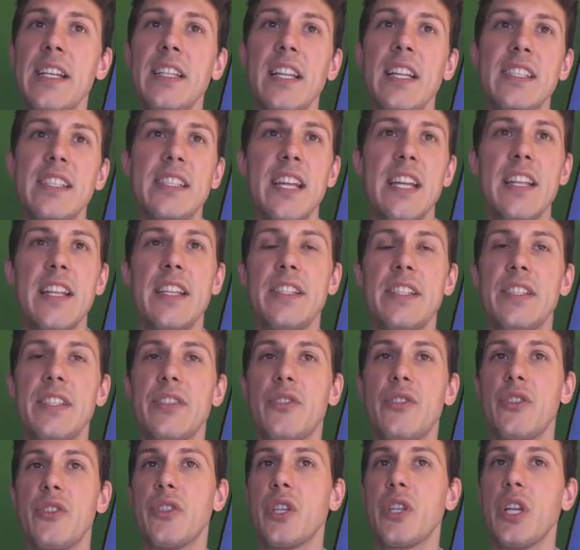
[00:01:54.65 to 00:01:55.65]
And let's say this
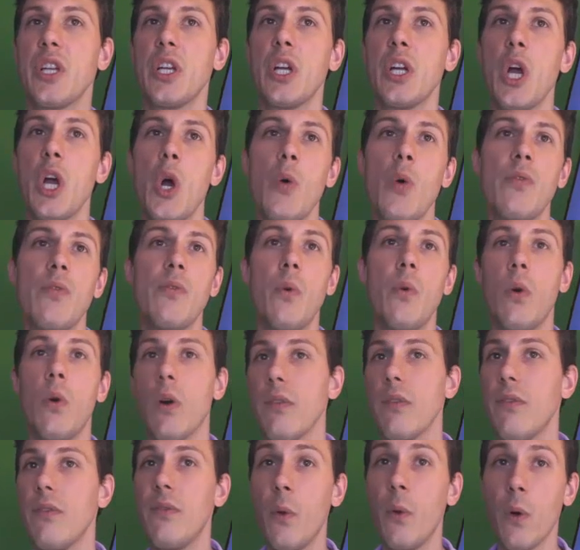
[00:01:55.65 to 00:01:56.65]
is just going to go
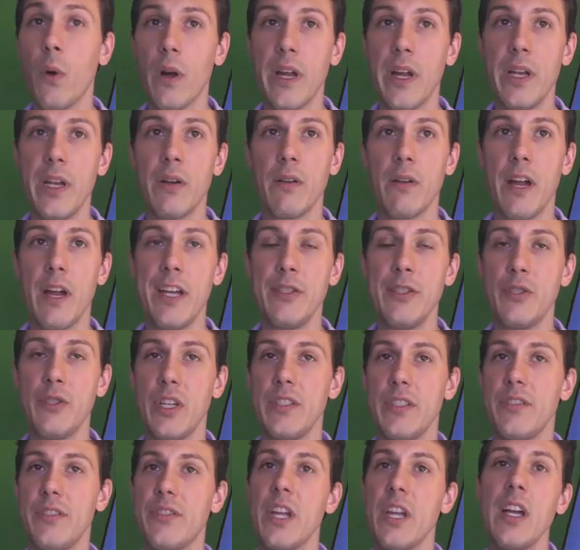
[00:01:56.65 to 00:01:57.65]
for 4
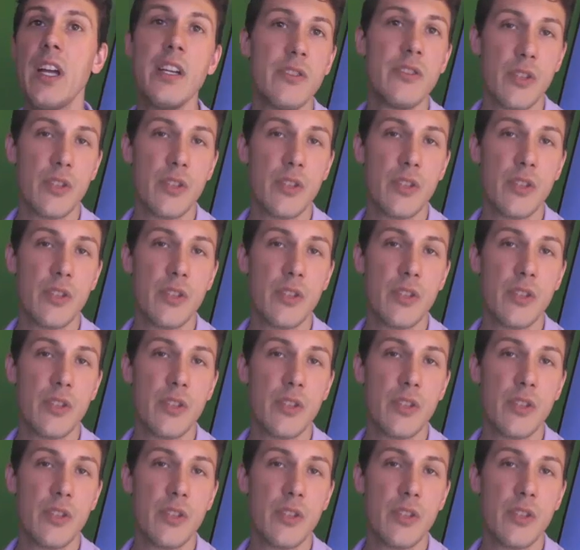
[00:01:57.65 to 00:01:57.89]
iterations,